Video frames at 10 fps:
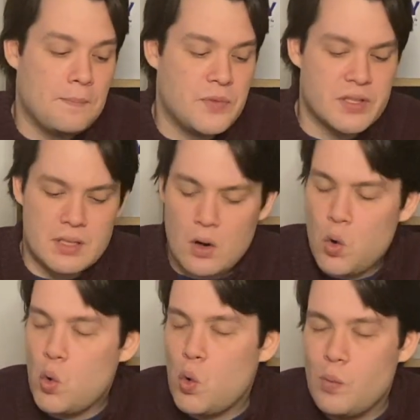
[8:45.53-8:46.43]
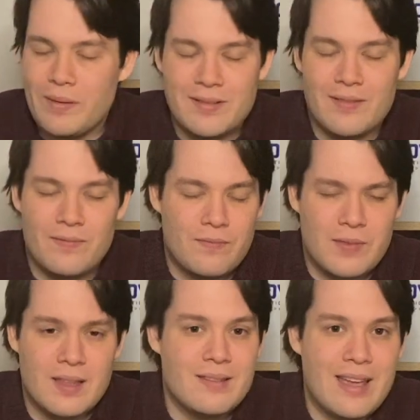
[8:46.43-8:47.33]
Just a whole bunch of
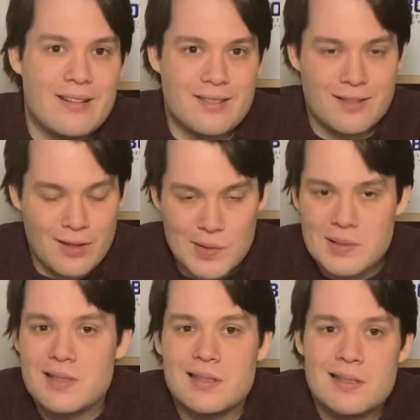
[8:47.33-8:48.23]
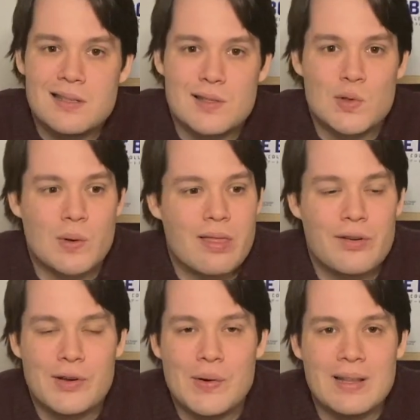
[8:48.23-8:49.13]
containers of those to sort
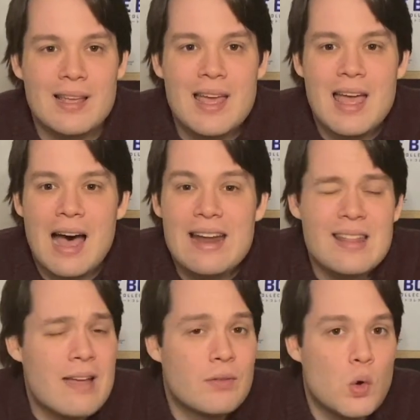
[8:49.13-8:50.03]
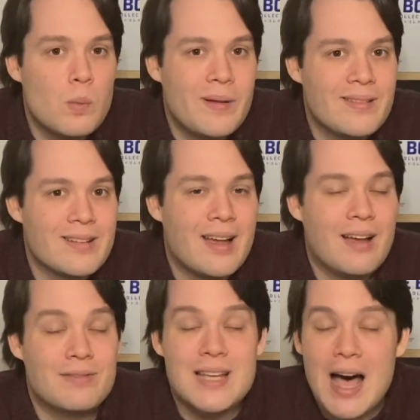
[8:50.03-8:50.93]
through, and I didn't have a whole bunch
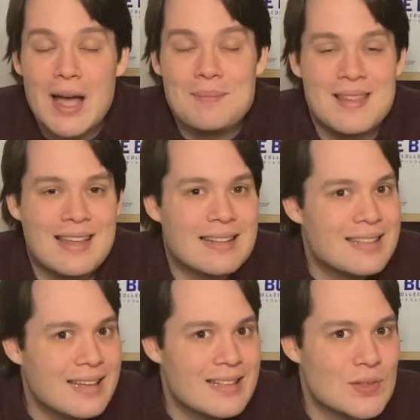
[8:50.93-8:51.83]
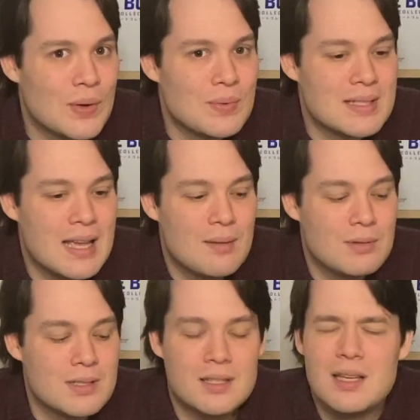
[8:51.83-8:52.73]
of time that day, so I wasn't able
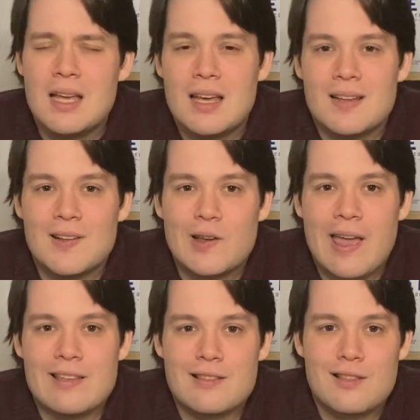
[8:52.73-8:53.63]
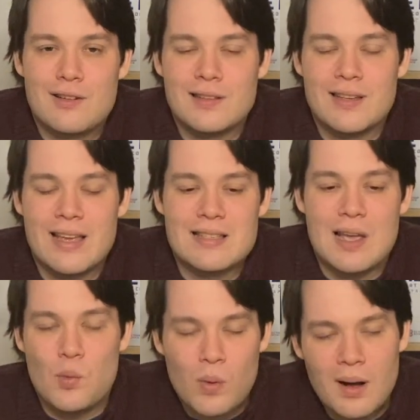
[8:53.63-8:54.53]
to look as thoroughly as
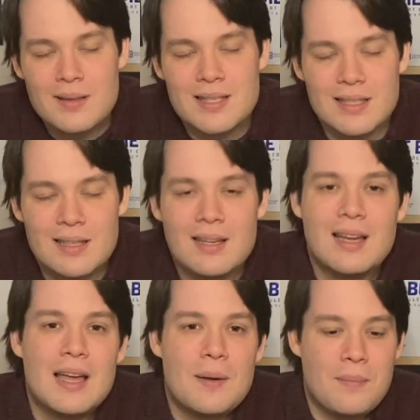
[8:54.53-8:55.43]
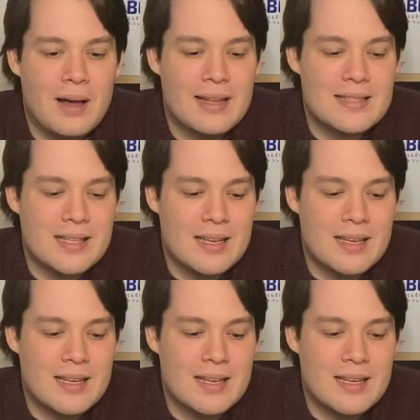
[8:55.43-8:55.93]
I wanted. But